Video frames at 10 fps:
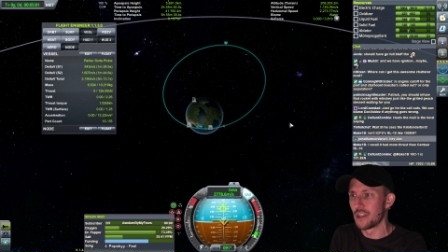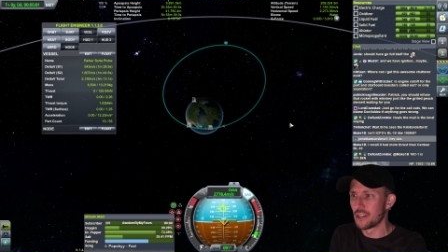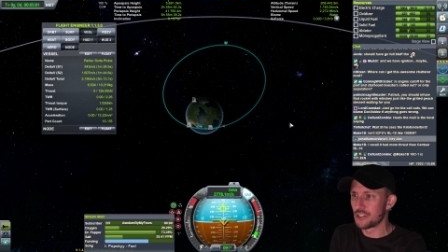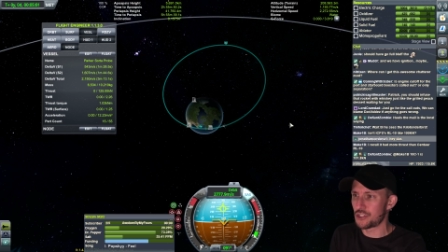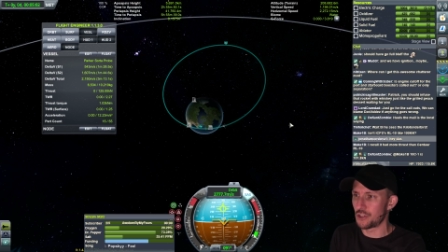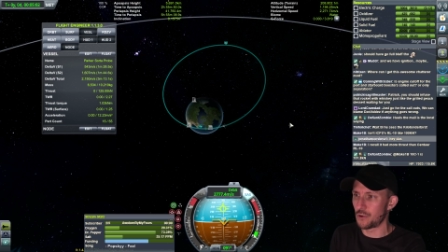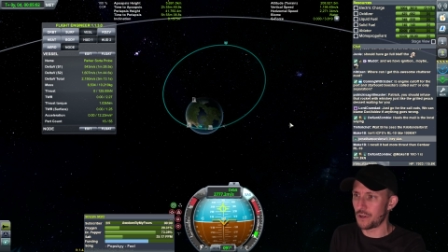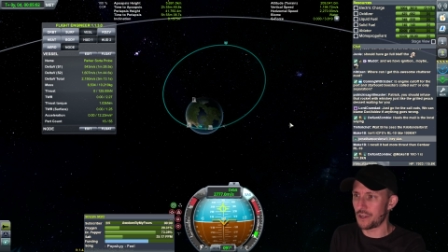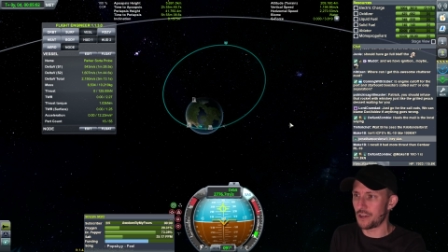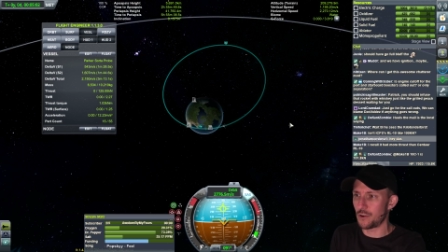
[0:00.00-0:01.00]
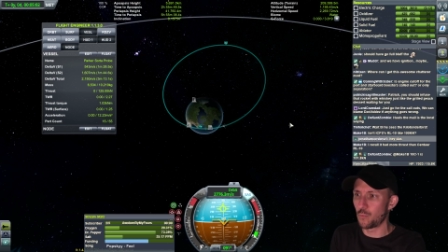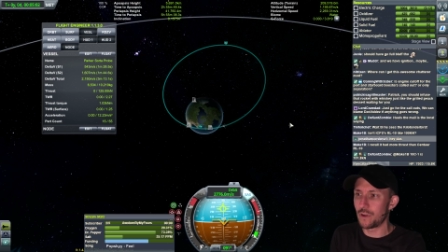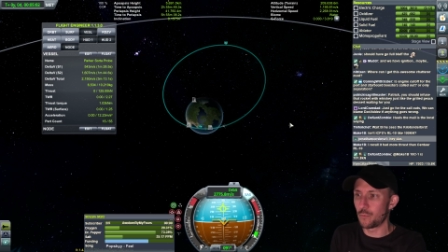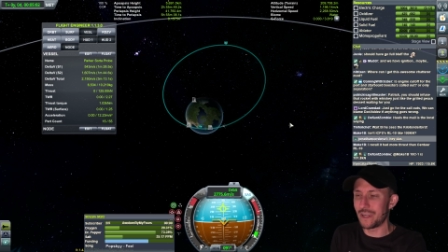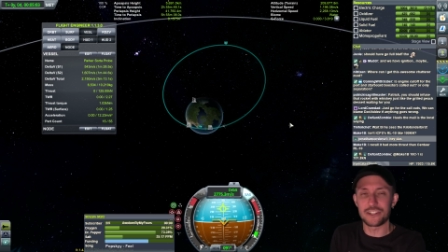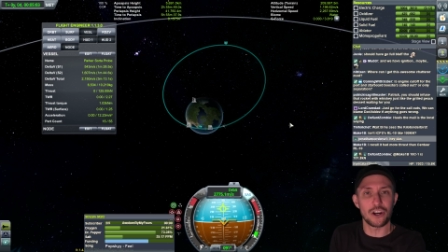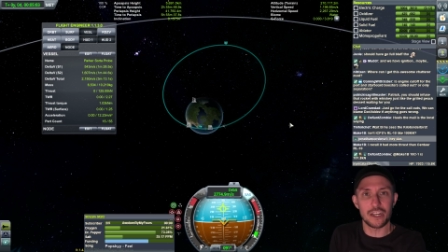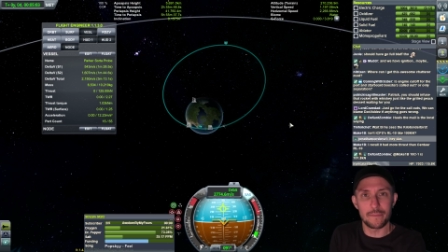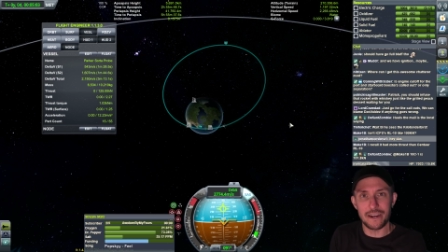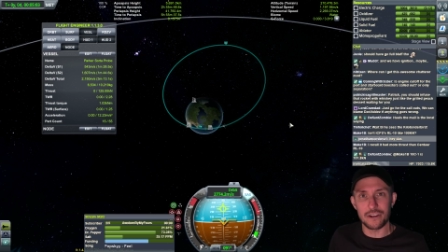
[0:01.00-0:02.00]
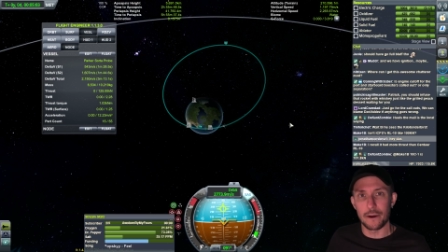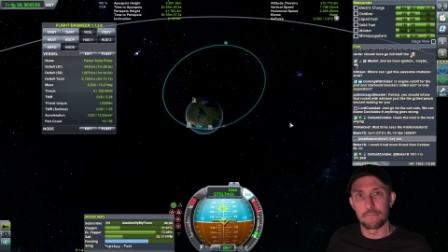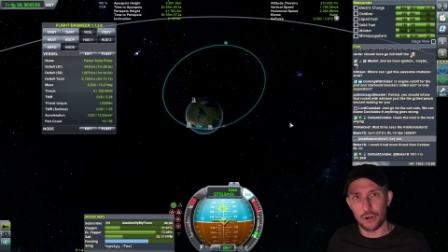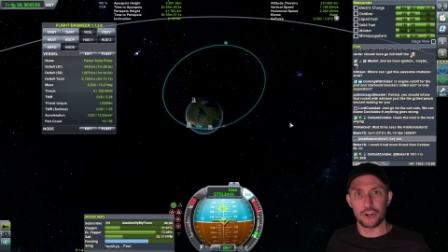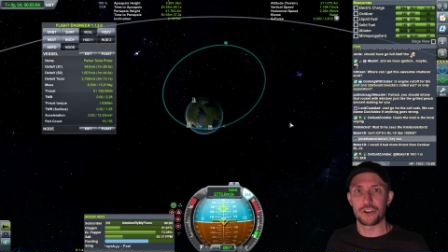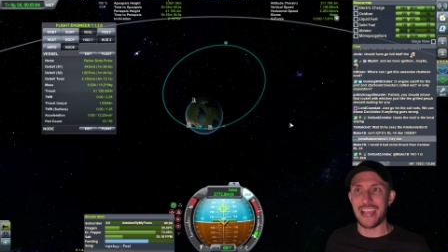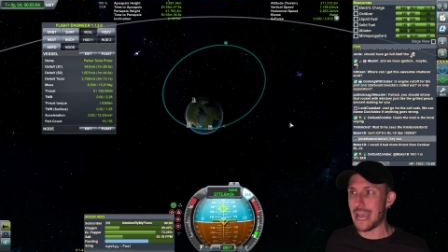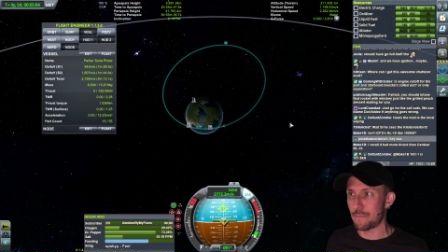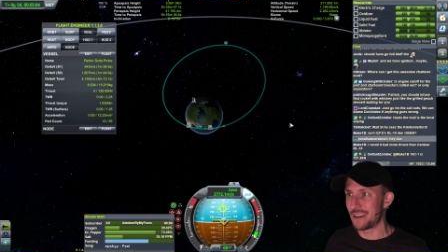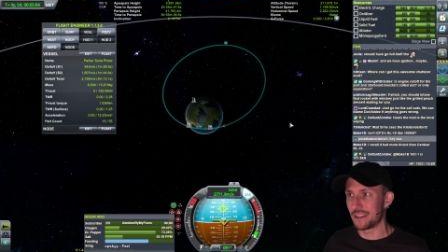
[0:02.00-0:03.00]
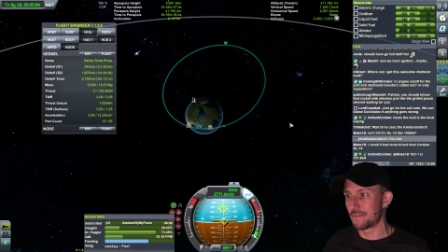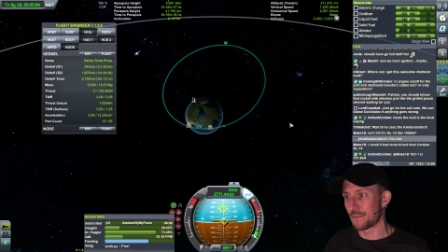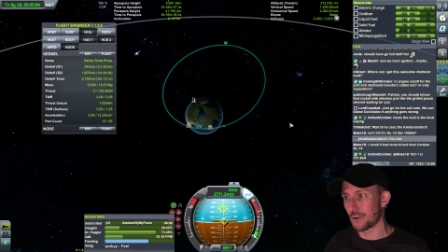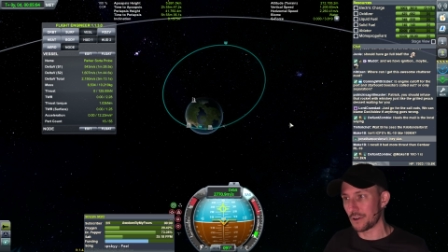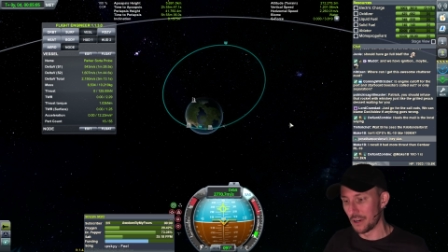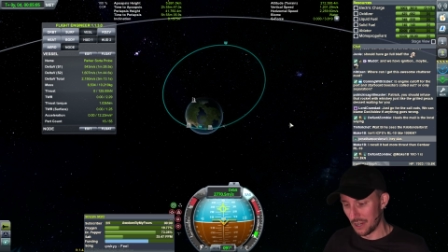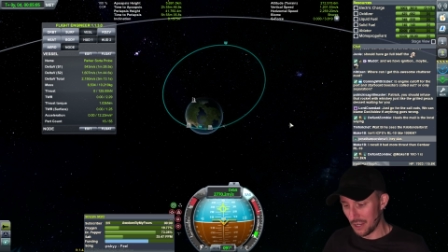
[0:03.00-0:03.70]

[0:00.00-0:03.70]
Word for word: So when we talk about a burn happening for,